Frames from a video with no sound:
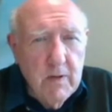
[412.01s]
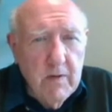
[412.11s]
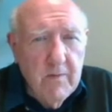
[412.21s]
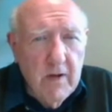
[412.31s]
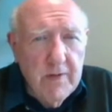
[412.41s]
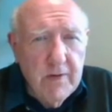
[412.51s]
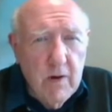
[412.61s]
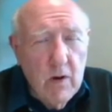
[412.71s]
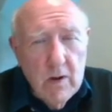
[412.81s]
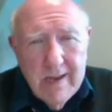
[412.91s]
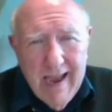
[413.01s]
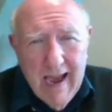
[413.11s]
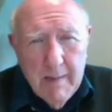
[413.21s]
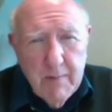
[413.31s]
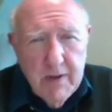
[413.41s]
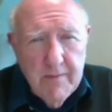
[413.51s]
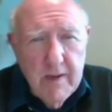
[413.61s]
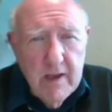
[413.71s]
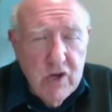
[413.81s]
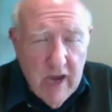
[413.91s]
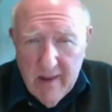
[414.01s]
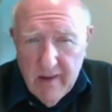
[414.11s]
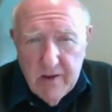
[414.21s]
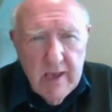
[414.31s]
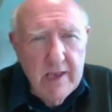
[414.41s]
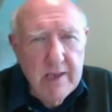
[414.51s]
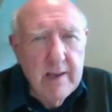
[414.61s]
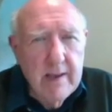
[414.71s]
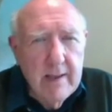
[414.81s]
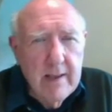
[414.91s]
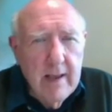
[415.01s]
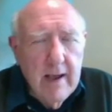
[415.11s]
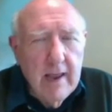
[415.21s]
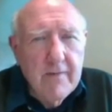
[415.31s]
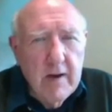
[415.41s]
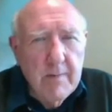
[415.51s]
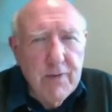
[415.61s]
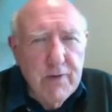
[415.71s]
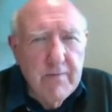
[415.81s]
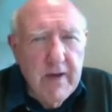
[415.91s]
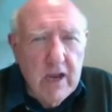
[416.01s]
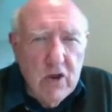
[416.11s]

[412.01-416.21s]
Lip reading: We broadcast on YouTube, Facebook, and StreamYard.